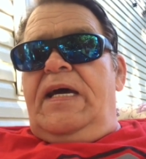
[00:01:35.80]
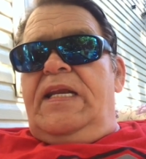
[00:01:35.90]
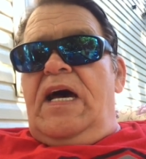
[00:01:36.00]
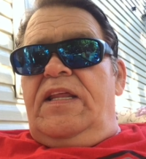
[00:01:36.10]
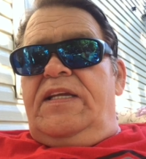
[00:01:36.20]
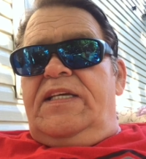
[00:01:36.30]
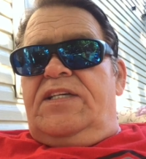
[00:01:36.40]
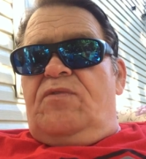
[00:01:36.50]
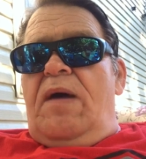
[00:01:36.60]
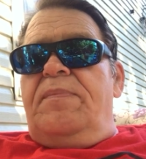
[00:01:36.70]
Now, the
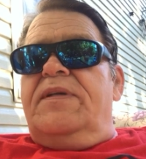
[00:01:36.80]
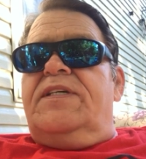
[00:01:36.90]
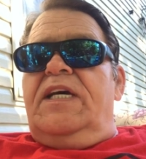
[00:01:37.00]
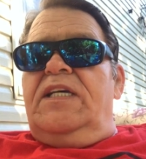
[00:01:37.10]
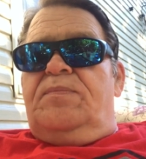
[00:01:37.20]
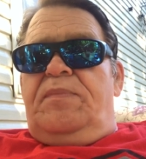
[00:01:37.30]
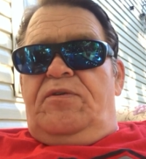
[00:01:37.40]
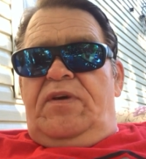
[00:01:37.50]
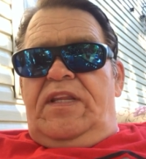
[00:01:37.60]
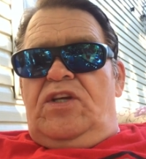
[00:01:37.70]
discrepancies
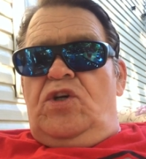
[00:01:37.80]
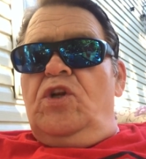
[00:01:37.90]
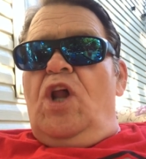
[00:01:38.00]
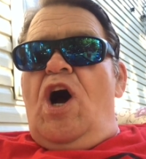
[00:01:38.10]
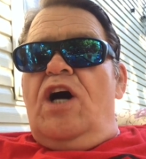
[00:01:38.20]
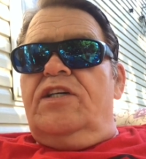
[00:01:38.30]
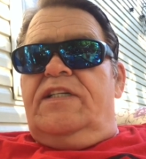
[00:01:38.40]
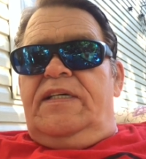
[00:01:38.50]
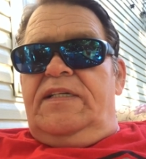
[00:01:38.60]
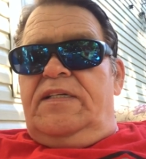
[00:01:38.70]
between the two laws
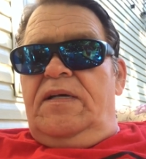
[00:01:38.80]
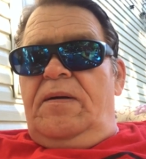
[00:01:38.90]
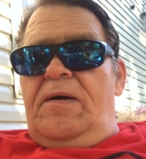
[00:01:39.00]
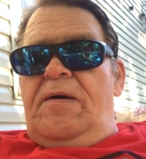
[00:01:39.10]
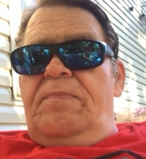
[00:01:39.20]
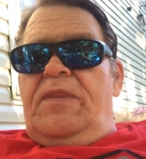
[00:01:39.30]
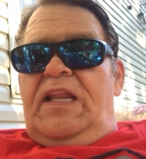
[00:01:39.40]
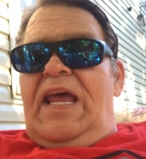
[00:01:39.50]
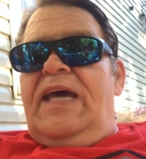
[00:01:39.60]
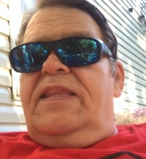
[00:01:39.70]
is the
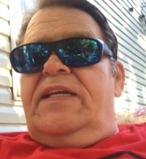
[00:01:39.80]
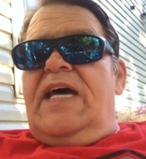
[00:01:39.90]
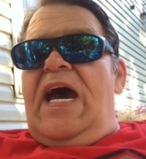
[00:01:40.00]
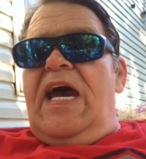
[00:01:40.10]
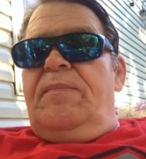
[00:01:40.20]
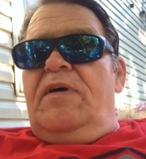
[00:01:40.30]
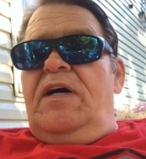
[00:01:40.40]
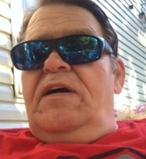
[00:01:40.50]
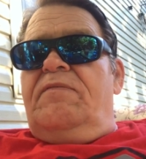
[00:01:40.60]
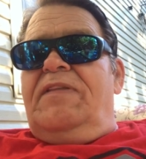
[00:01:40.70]
length of time
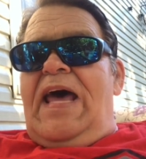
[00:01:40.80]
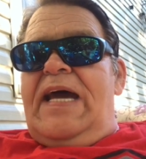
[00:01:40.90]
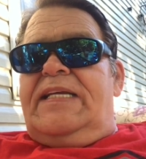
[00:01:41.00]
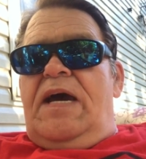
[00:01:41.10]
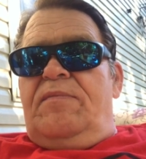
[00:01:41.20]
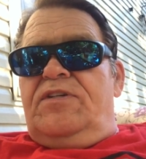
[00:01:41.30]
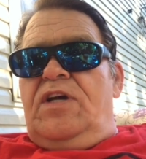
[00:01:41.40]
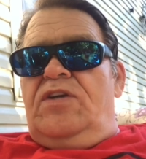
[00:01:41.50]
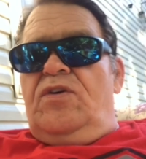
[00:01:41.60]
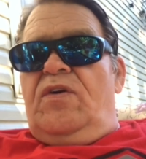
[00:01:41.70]
flat timers
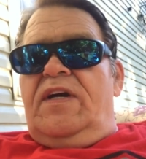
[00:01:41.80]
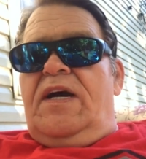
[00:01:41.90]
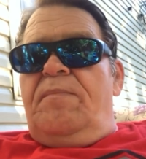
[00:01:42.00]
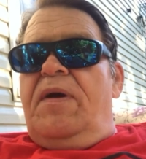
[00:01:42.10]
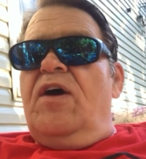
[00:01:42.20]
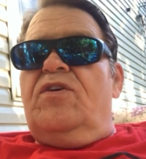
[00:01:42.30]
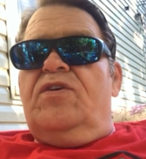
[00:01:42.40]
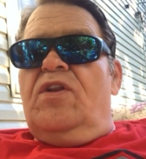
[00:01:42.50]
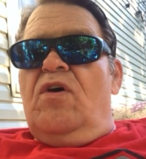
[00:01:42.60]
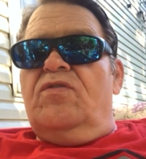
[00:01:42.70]
are doing compared
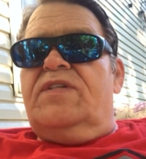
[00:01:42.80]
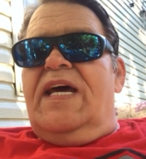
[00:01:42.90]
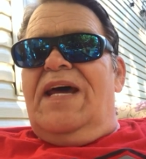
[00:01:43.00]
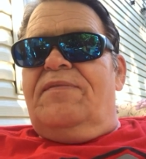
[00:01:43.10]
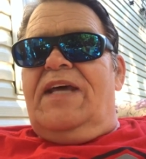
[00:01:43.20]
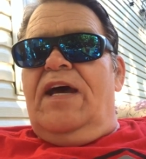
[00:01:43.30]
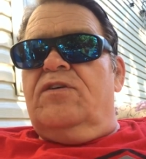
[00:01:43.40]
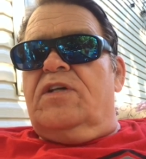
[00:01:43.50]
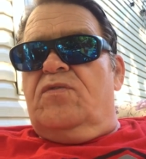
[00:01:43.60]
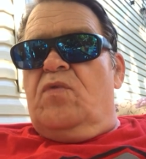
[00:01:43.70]
to those that have
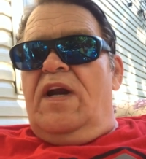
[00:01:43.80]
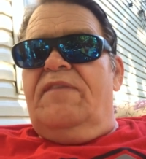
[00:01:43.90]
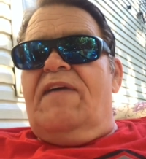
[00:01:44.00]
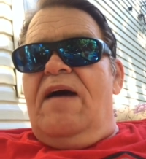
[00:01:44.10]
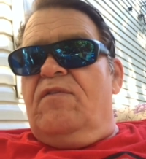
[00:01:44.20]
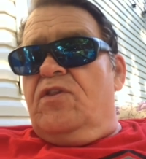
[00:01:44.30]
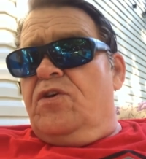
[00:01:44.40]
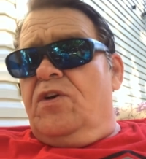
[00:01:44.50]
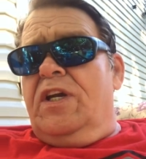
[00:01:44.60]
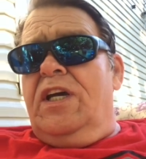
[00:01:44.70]
tails of 25 or
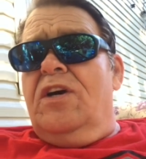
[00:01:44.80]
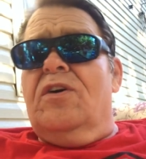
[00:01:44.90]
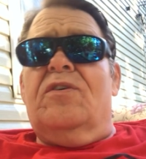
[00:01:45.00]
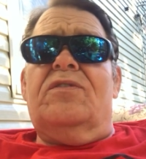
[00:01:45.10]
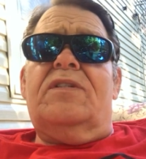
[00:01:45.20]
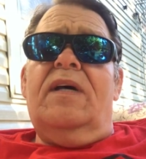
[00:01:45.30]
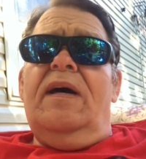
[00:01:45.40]
30 years.